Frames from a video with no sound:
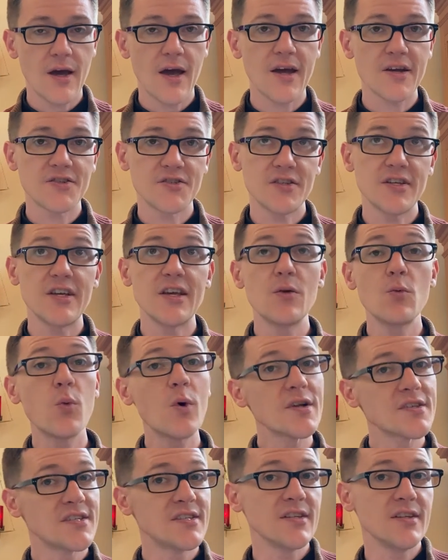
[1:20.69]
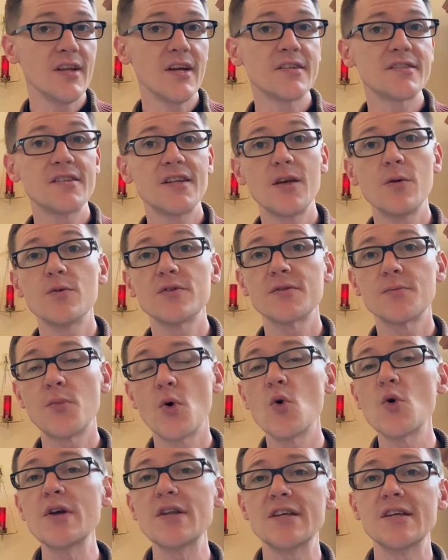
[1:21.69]
Actually, he wasn't elected, he was
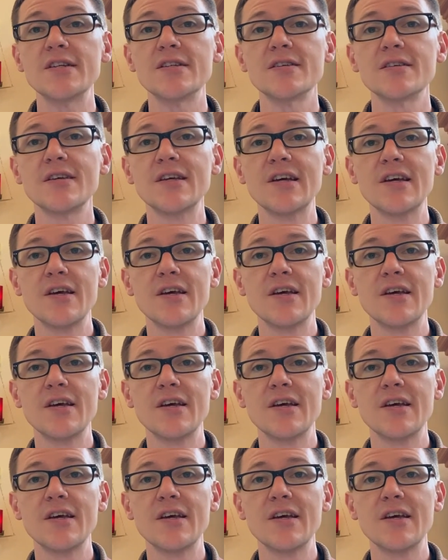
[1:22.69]
appointed.